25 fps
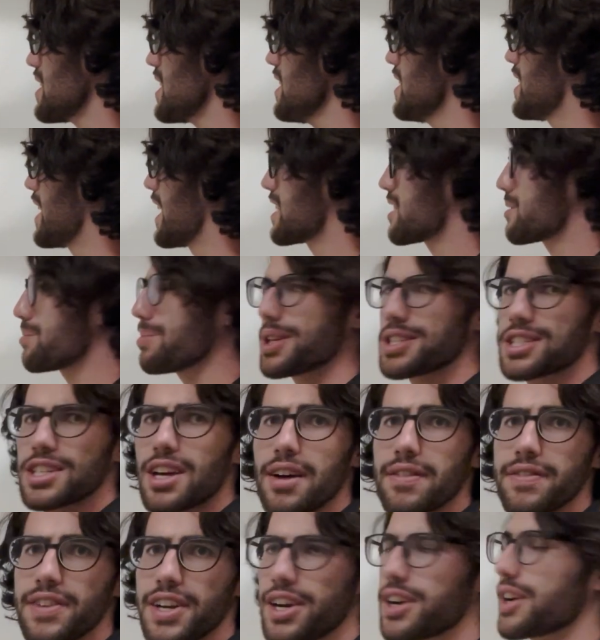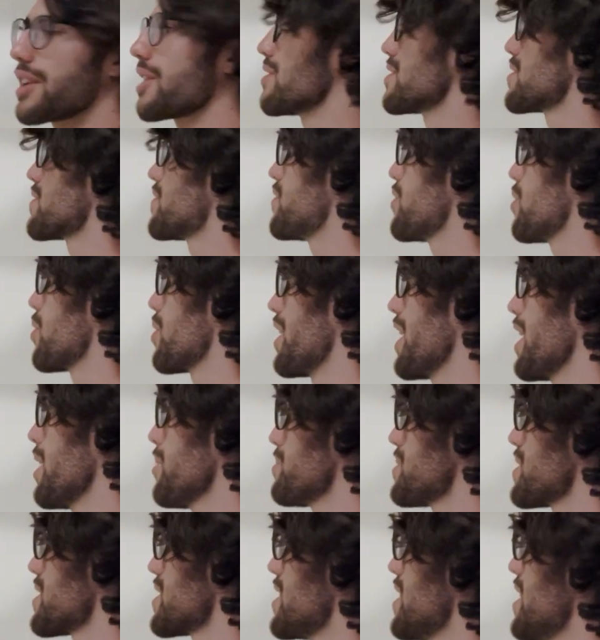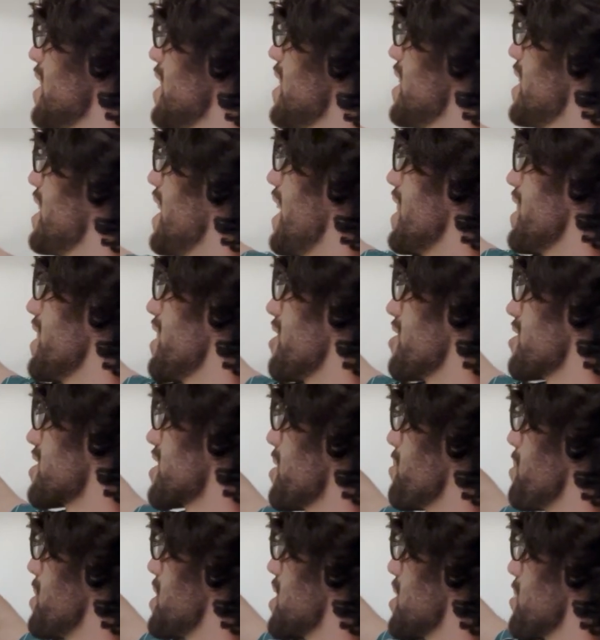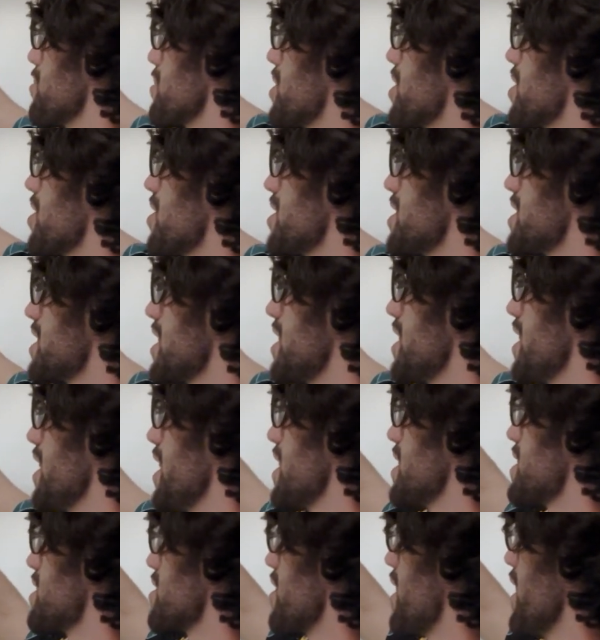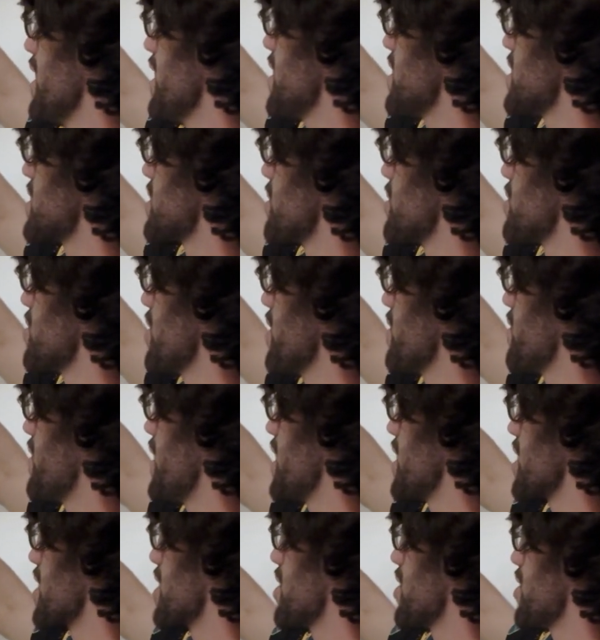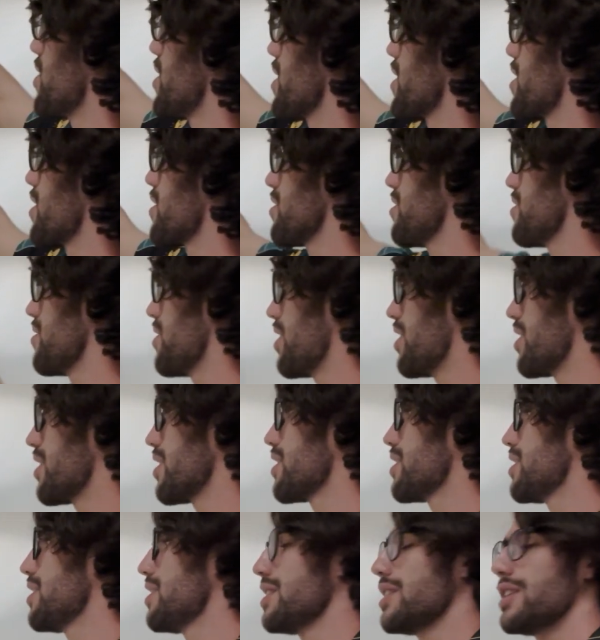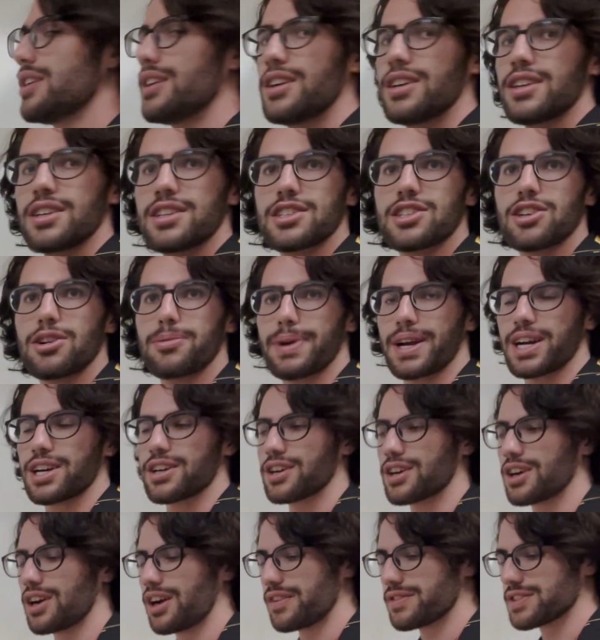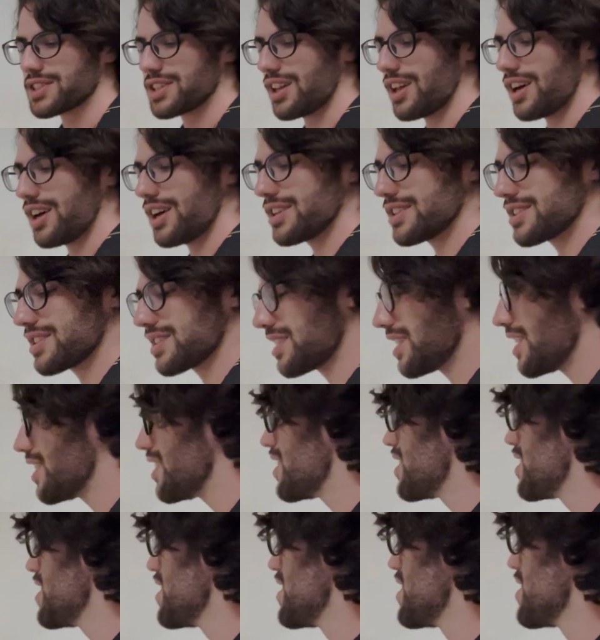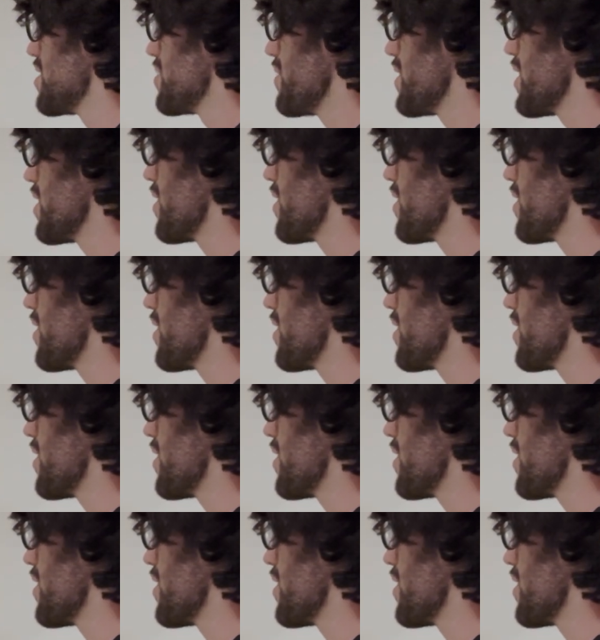and it splits off here, goes four amps, and then there's gonna be some current in this, right? So we're trying to find the current through R. So by Kirchhoff's laws, we